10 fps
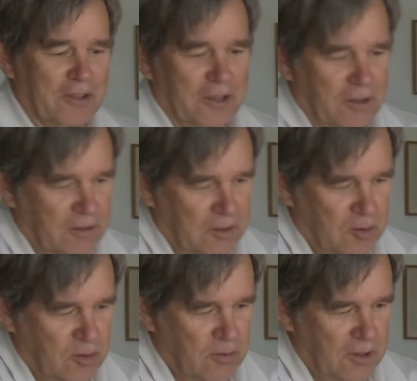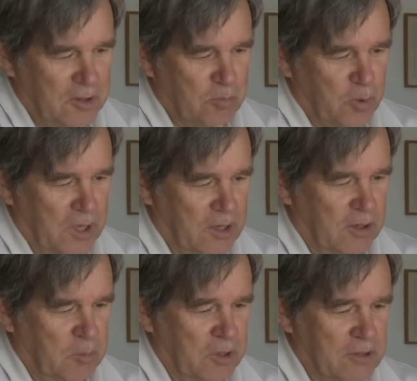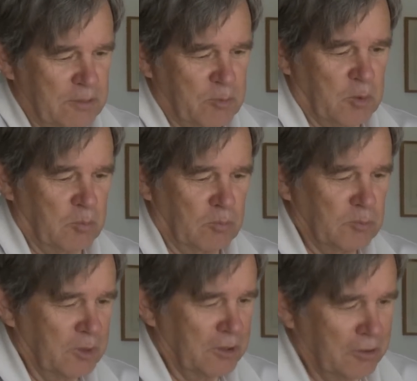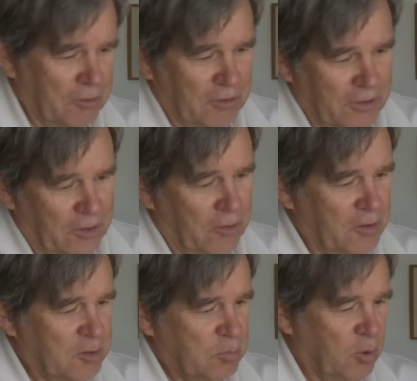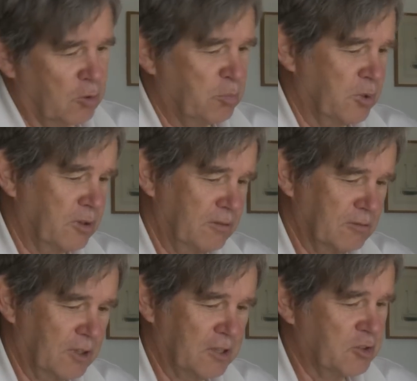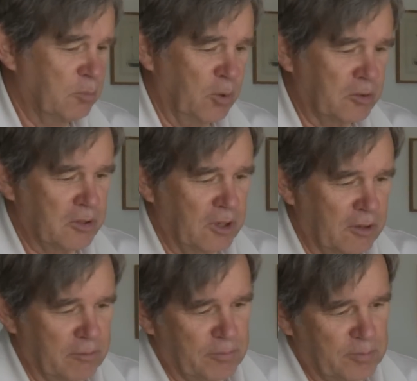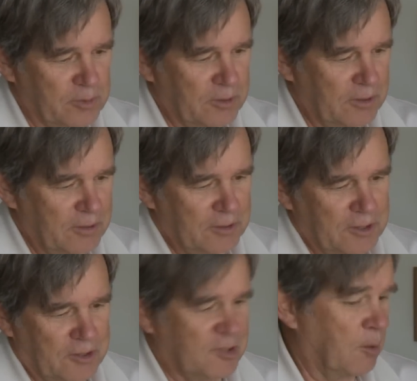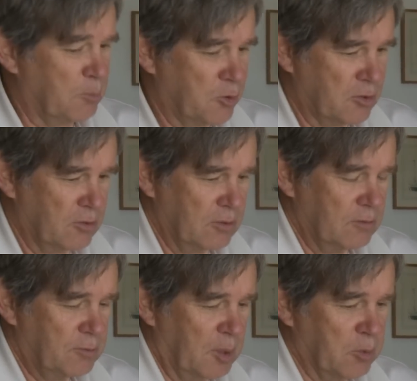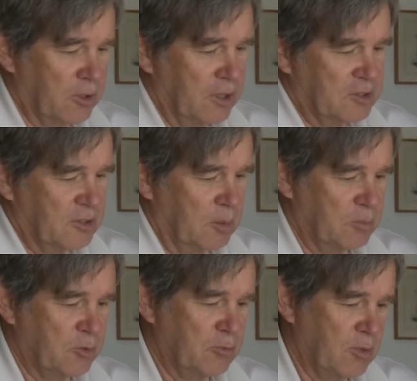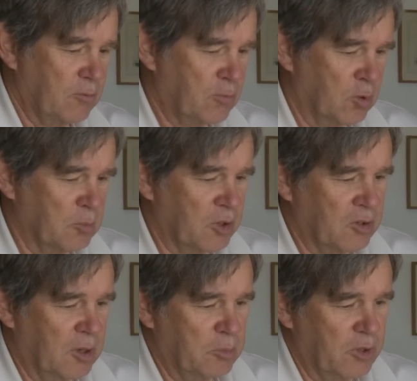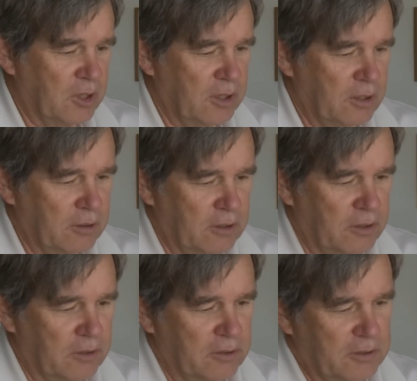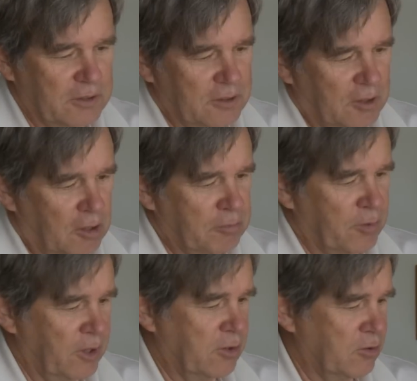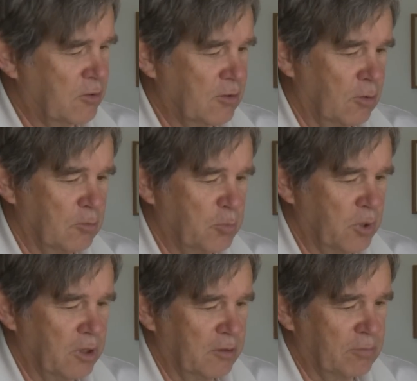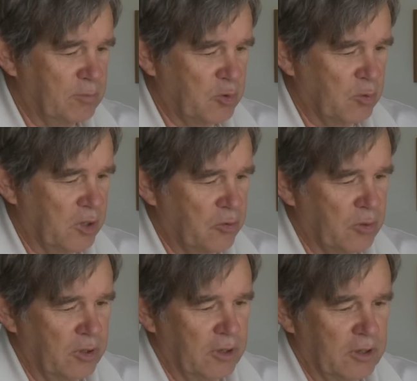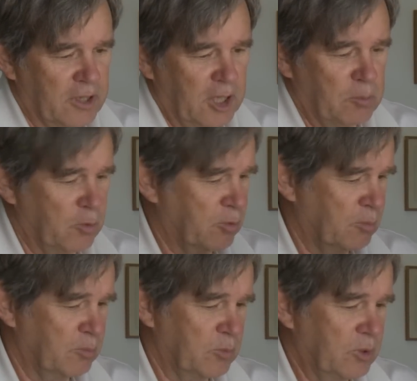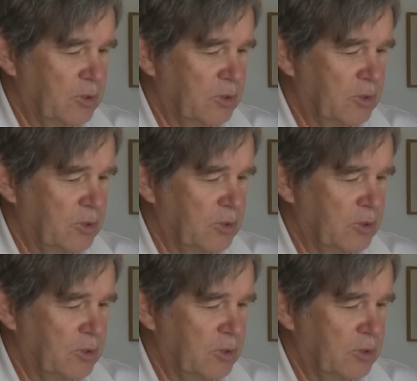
thing, it's it's a pretty common symptom, not only on this boat, but lots of boats that have sumps fiberglass mm -hmm. sumps form the top of the keel, and often they just don't put enough structure in there to keep it from